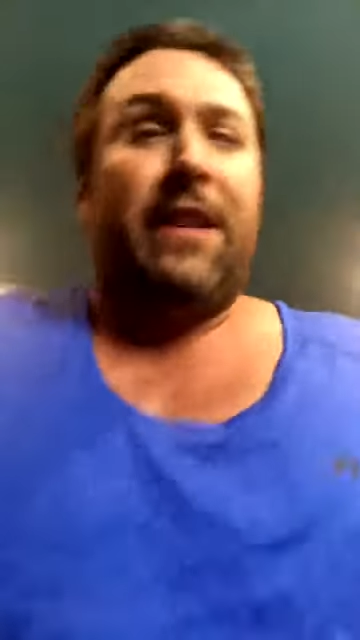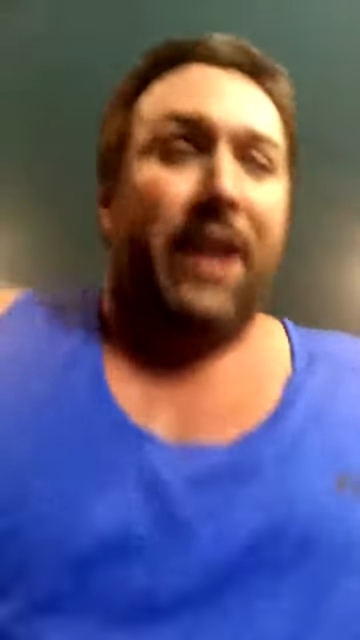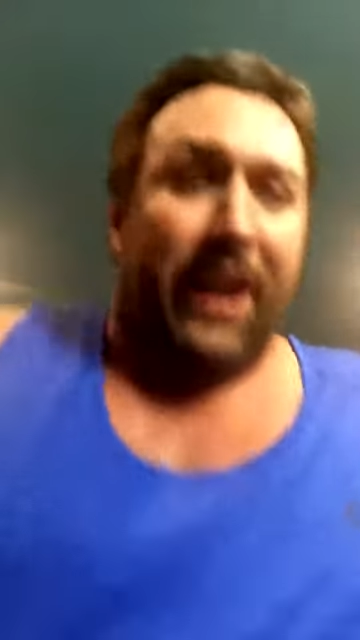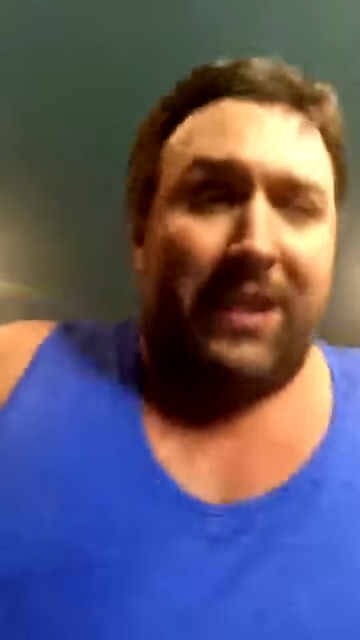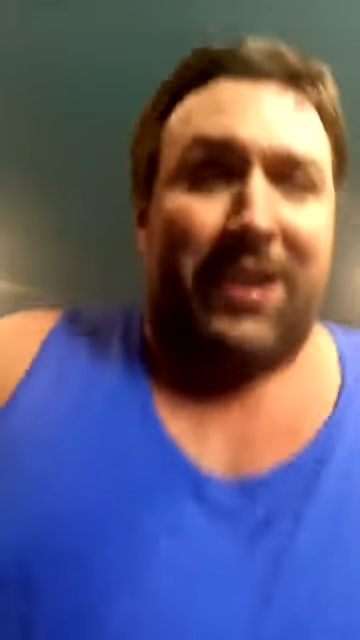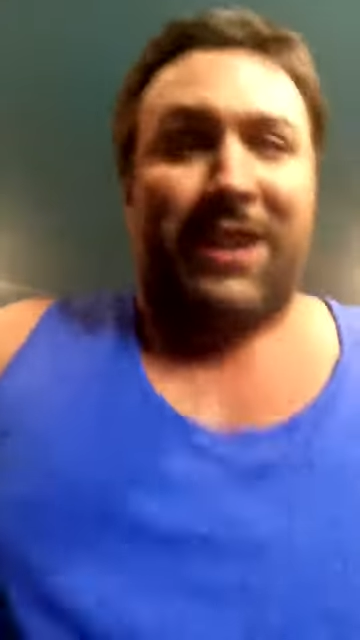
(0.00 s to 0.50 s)

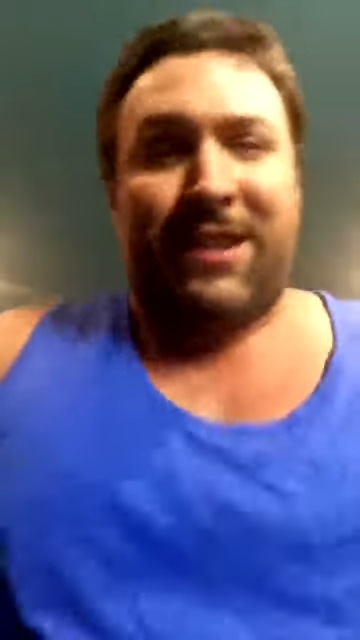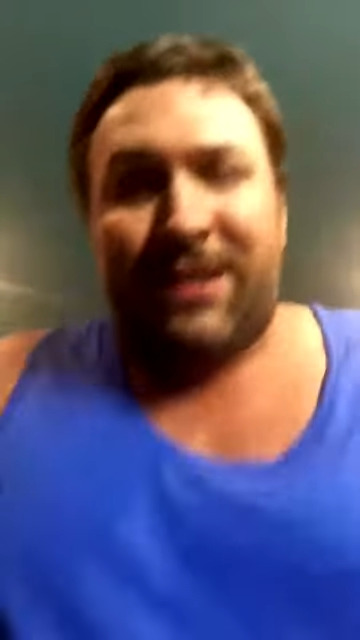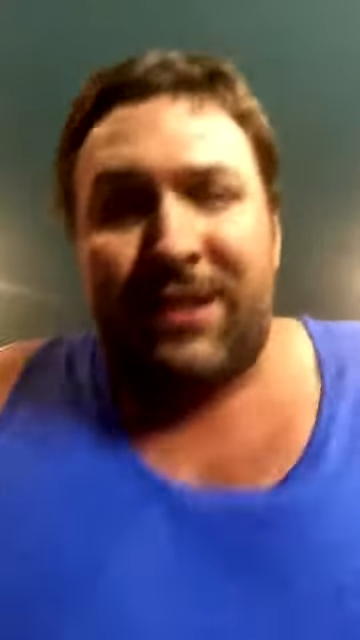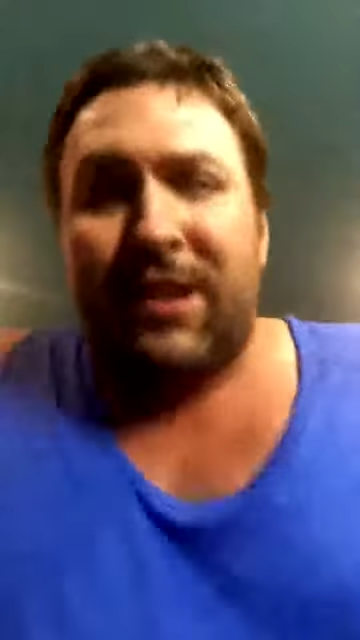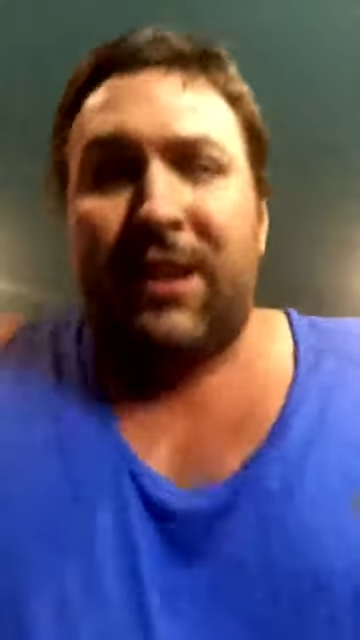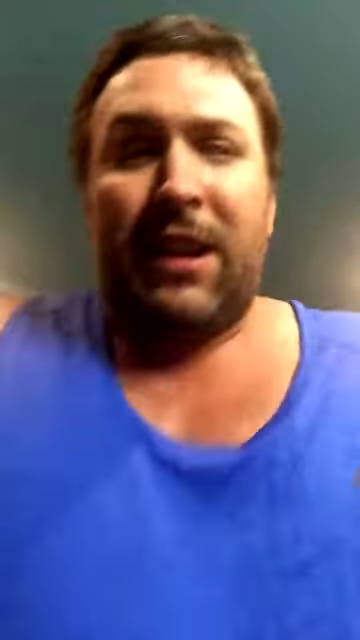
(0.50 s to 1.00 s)
date
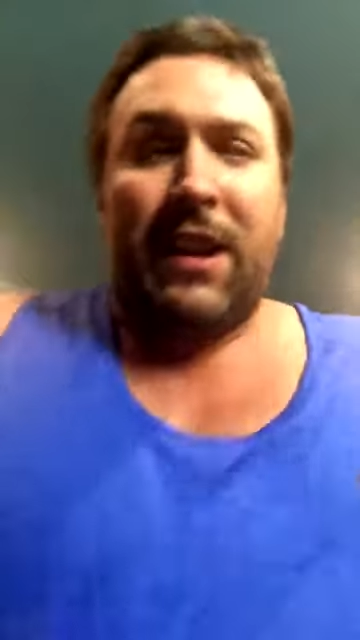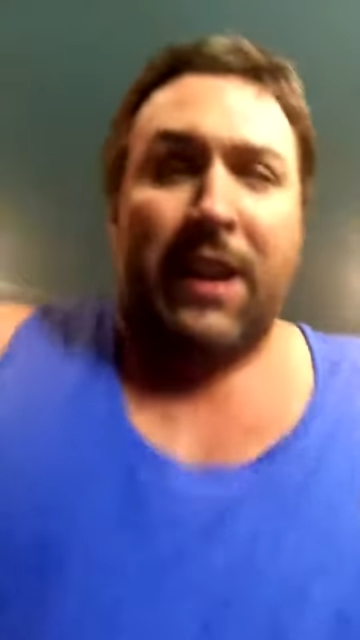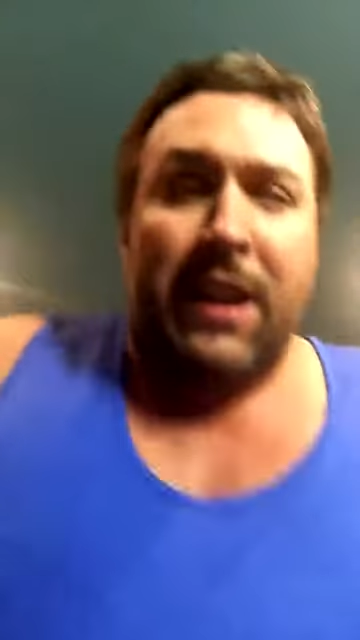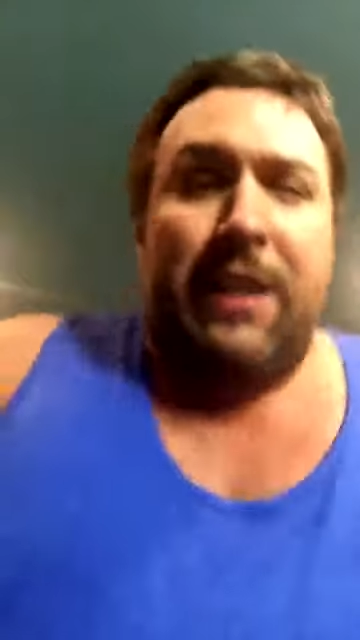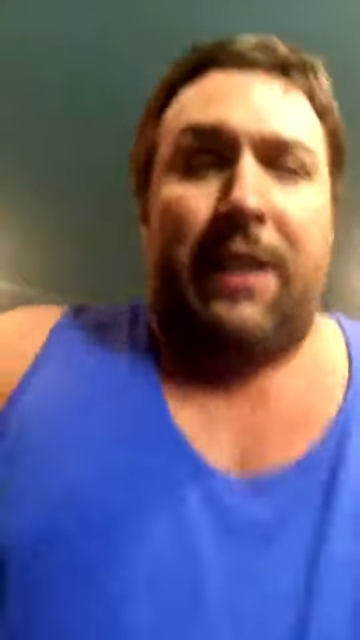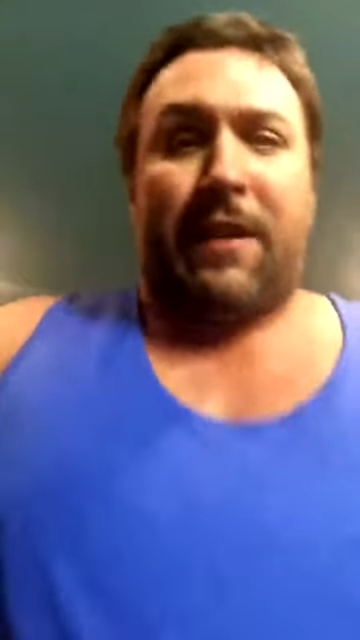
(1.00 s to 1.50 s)

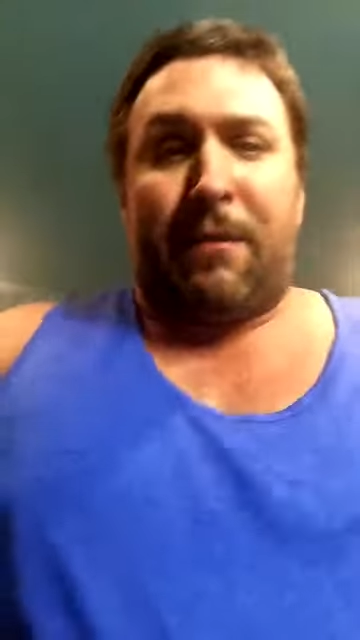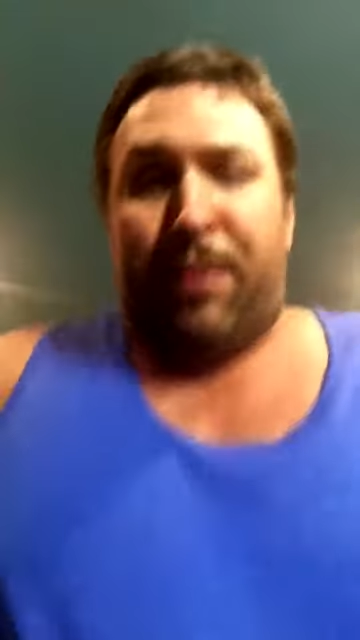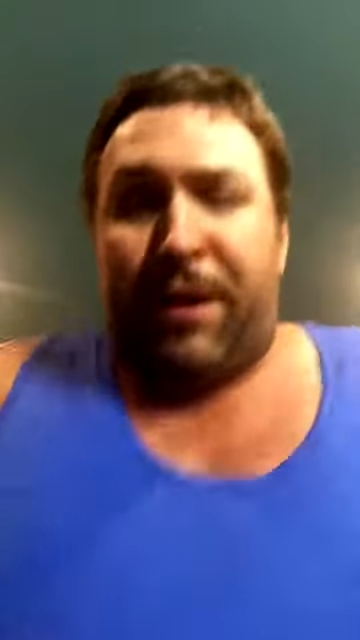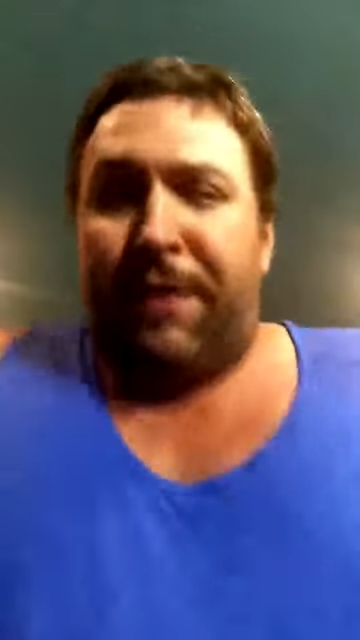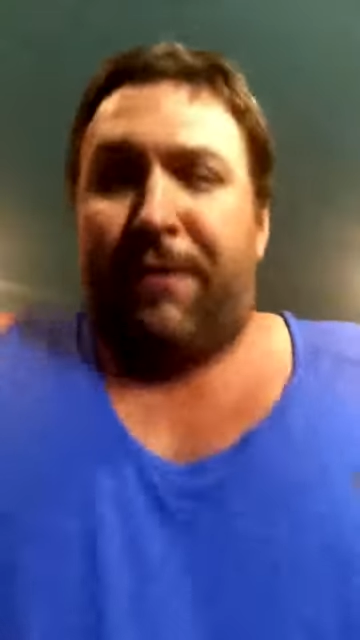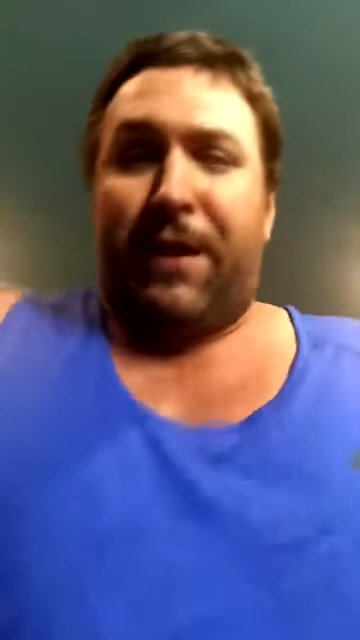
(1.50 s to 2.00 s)
that
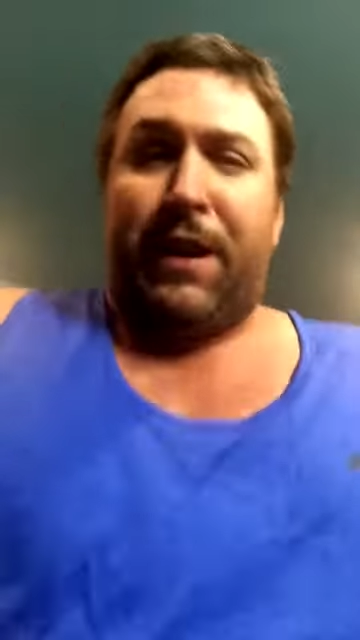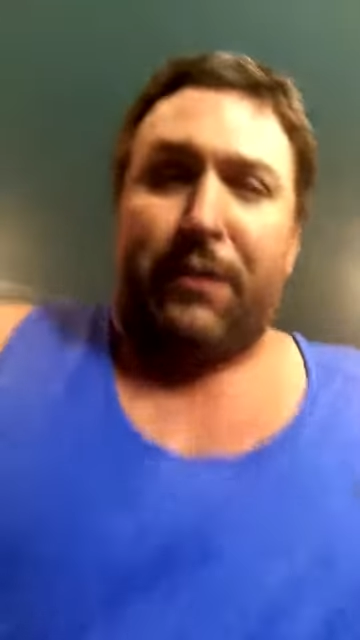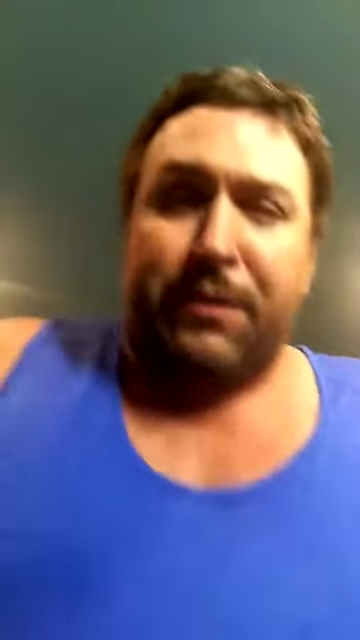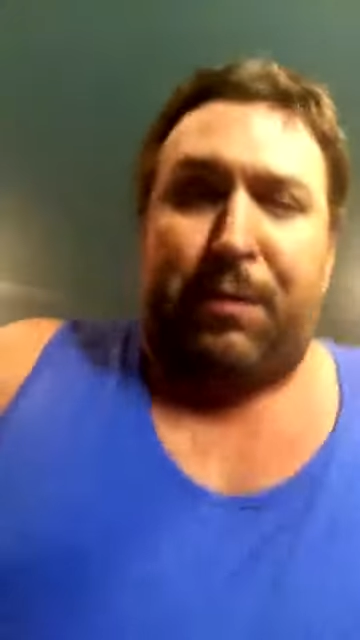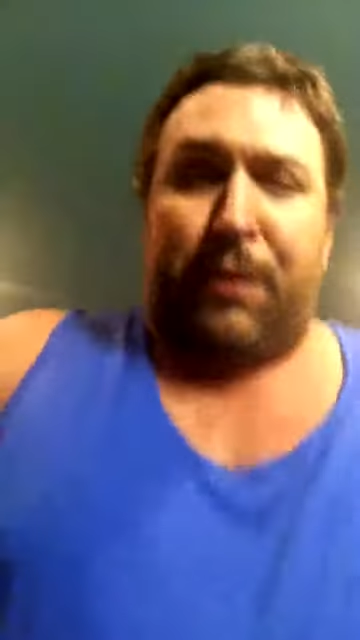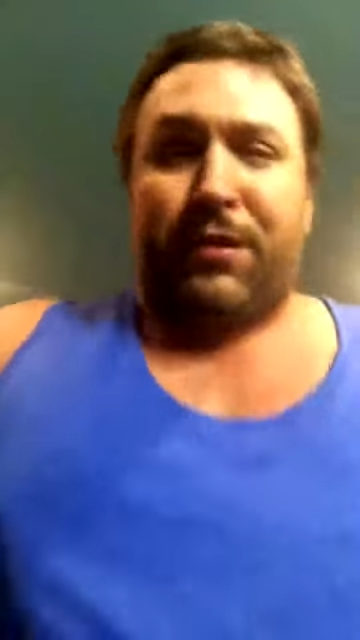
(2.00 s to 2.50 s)
the video
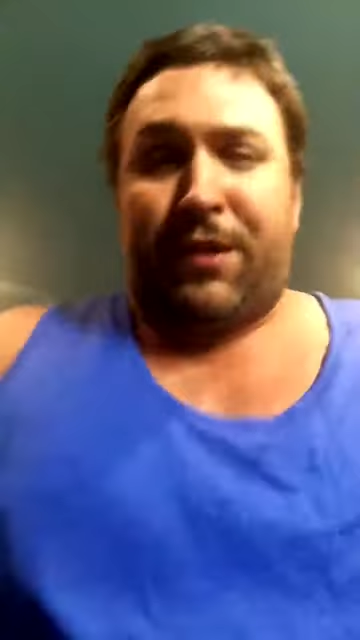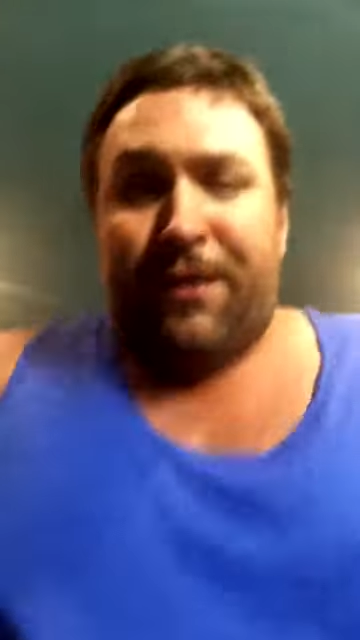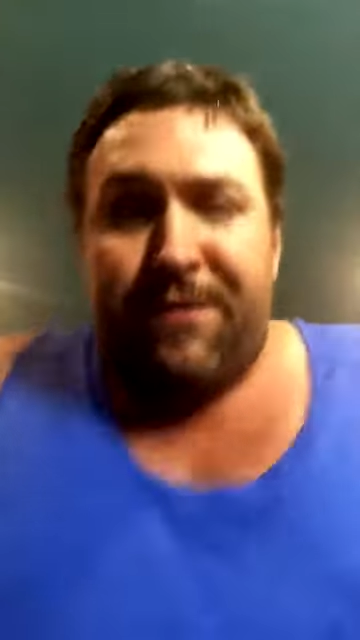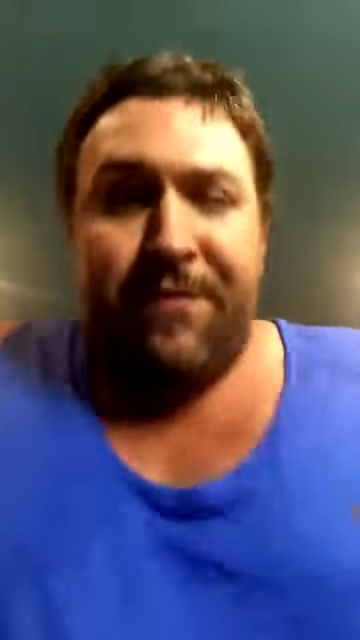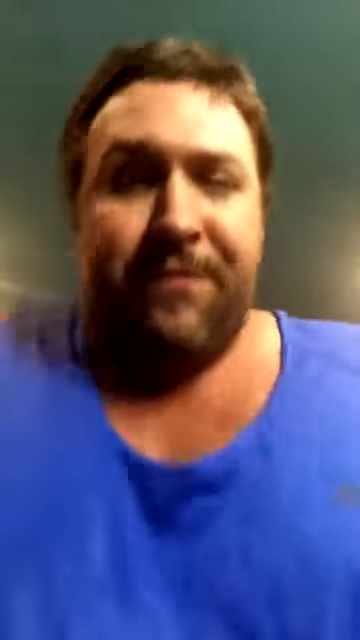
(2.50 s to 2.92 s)
was posted,